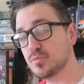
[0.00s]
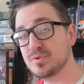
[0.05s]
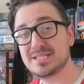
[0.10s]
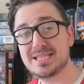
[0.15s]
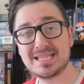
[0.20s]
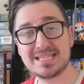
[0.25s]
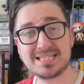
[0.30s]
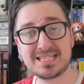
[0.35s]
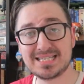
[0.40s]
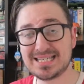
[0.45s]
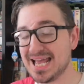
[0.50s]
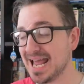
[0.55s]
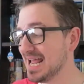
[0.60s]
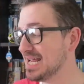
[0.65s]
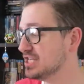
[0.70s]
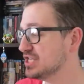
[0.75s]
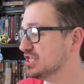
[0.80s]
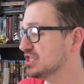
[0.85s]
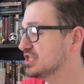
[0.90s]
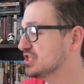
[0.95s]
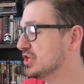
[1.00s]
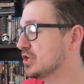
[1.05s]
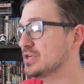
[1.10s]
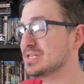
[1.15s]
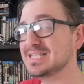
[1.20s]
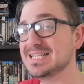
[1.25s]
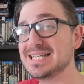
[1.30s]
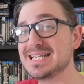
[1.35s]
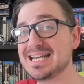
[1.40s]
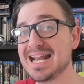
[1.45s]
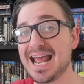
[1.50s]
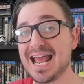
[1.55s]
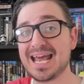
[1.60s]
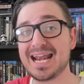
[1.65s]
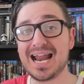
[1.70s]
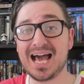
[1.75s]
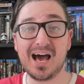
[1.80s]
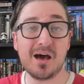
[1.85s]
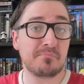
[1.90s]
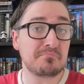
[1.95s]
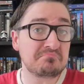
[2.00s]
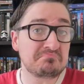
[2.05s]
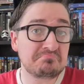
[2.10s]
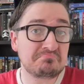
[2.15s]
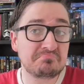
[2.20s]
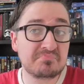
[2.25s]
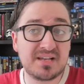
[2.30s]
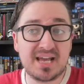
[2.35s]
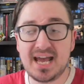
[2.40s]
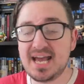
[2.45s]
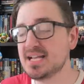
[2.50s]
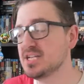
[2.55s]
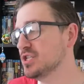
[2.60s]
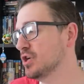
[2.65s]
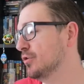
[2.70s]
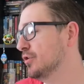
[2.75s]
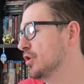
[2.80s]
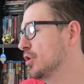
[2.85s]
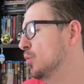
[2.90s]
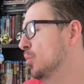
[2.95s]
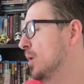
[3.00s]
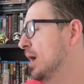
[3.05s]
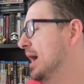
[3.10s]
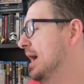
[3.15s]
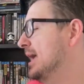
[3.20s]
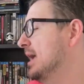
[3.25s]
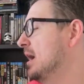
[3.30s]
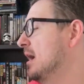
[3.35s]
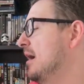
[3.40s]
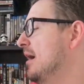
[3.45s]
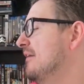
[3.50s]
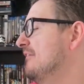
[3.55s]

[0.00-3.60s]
Resistance ages 13 and up. Okay, don't know why.